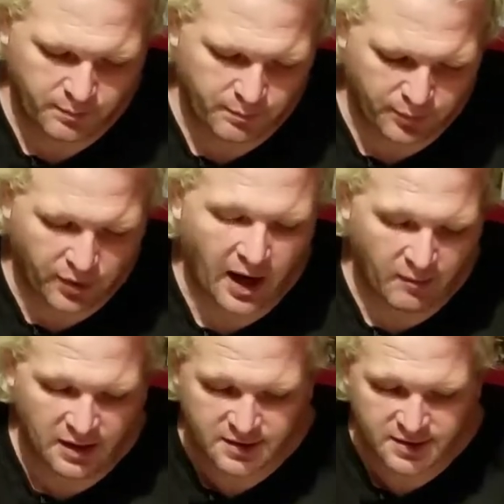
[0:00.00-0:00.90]

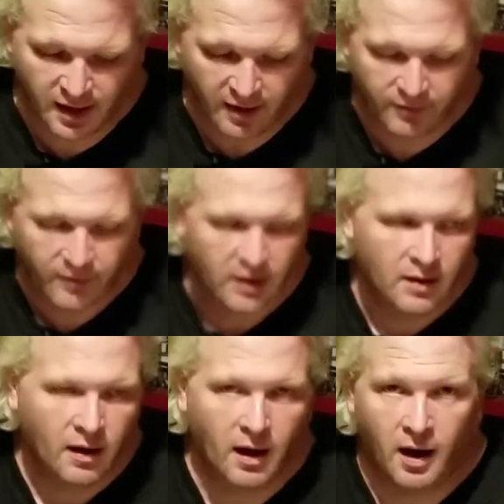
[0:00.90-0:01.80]
prime this stuff.
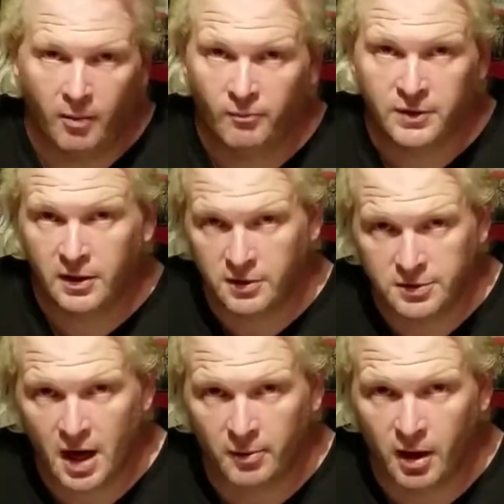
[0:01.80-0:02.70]
You can use
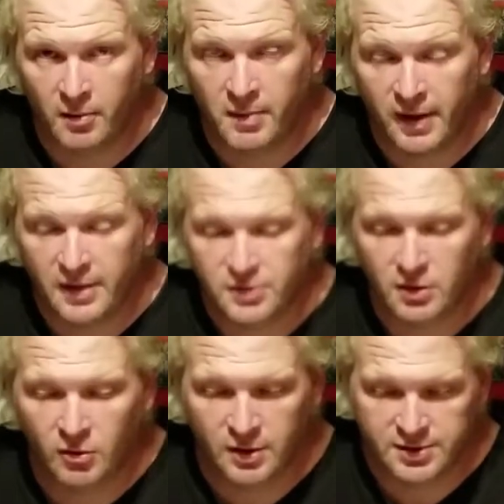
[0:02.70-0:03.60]
Army
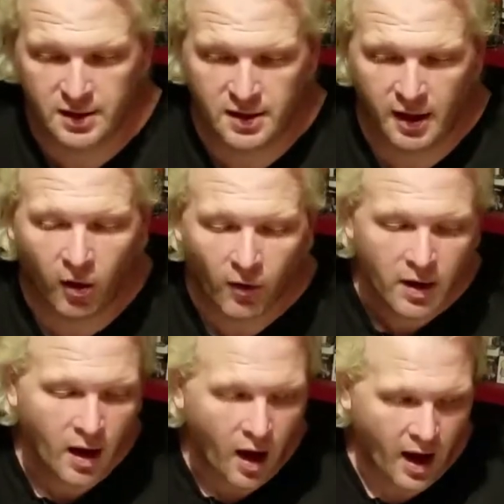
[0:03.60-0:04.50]
Painter or Citadel.
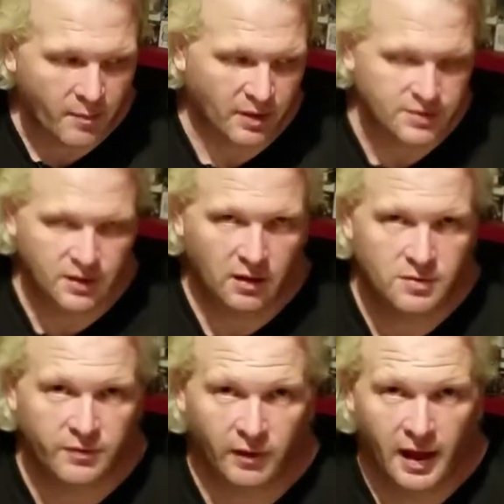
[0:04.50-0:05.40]
I personally use
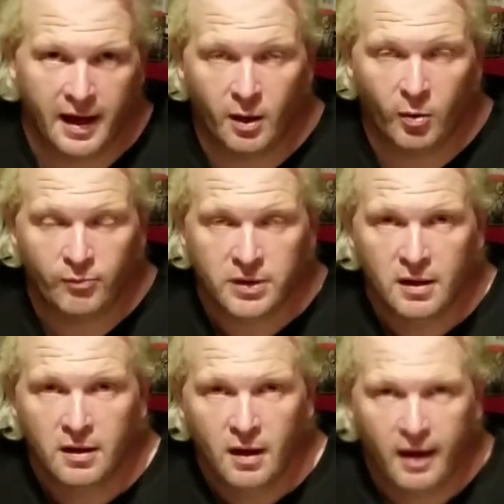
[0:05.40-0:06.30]
Vallejo,
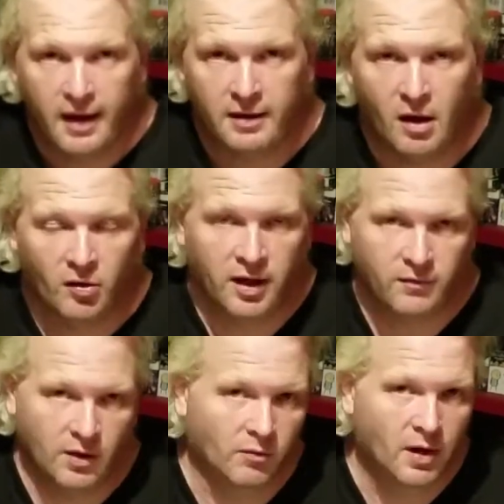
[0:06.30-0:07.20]
and I'll give
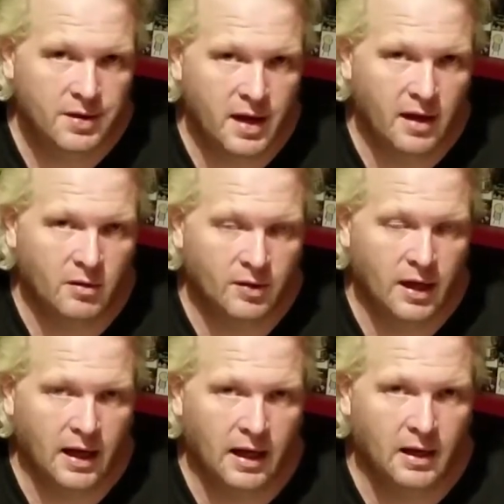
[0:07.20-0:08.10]
you a rundown
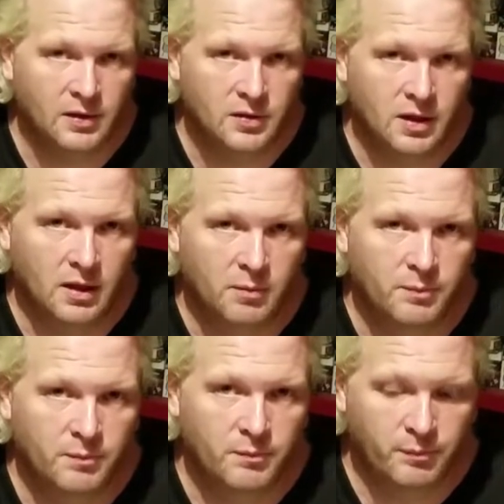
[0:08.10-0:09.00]
and the
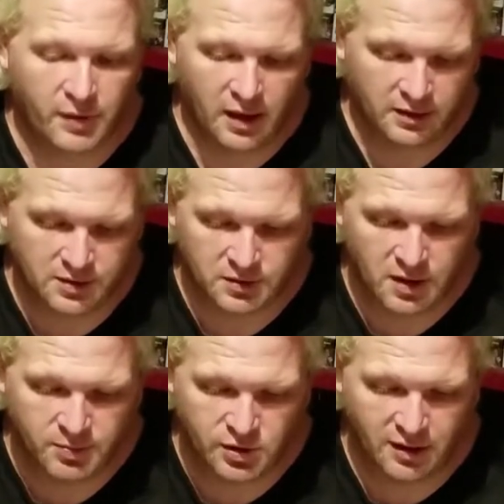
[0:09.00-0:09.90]
product
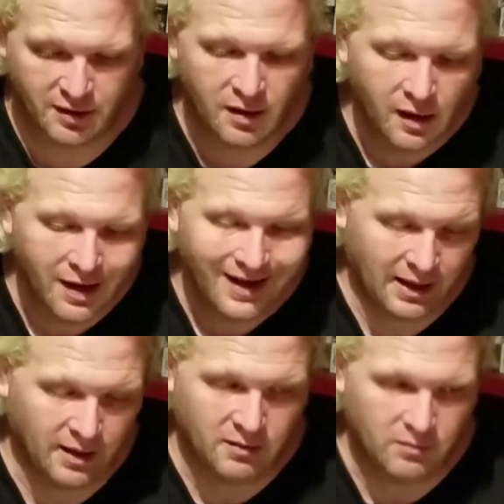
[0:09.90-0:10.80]
description
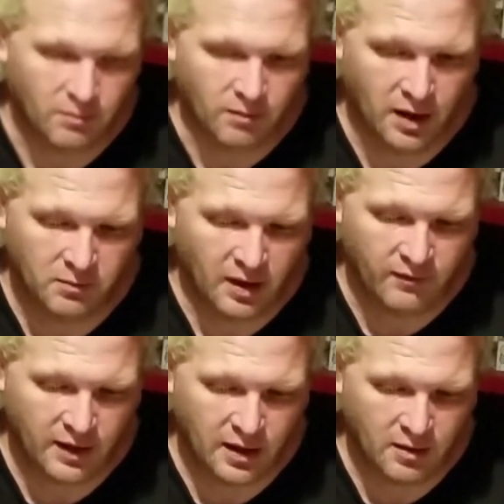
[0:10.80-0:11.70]
in my
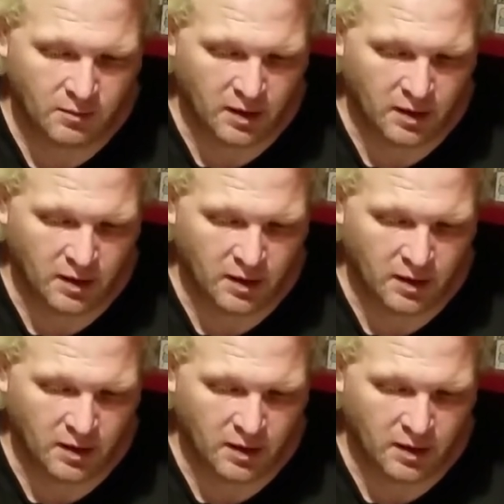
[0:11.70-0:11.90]
video